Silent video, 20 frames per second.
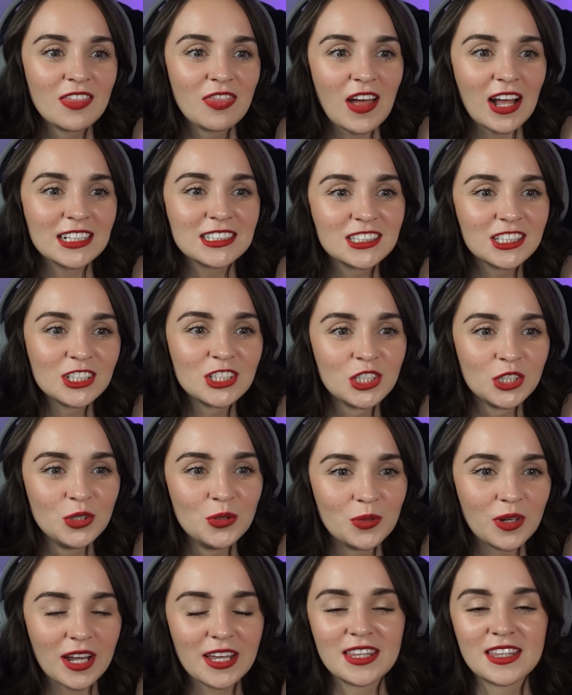that's the
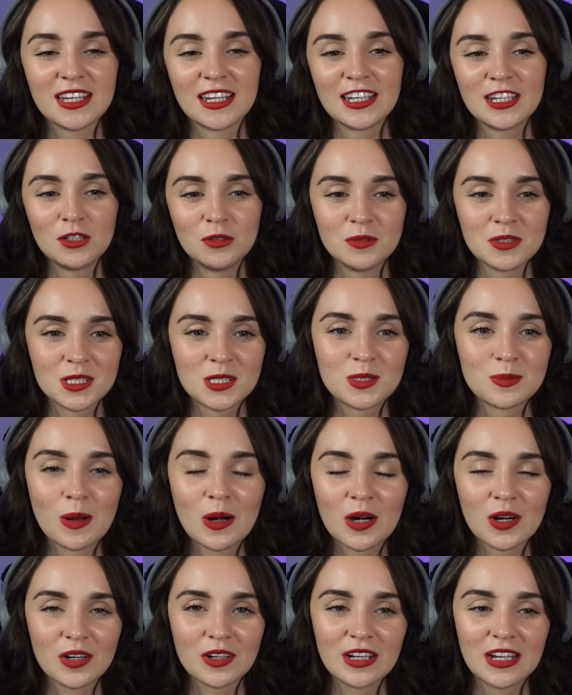dude, I think, who was
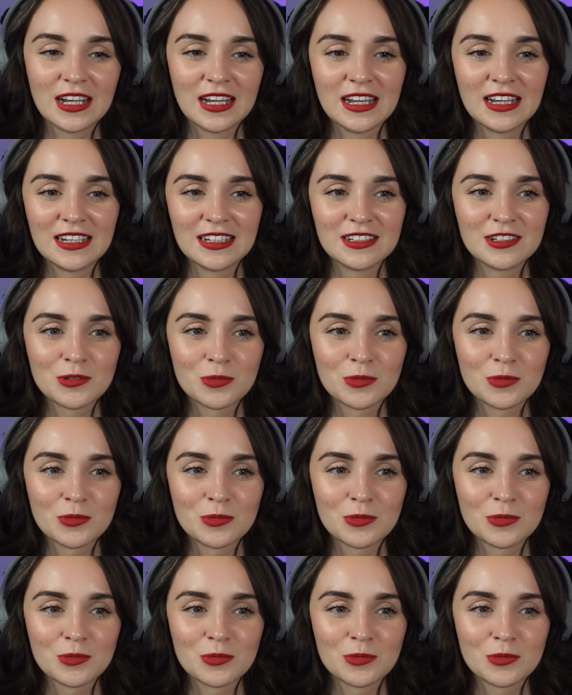smart and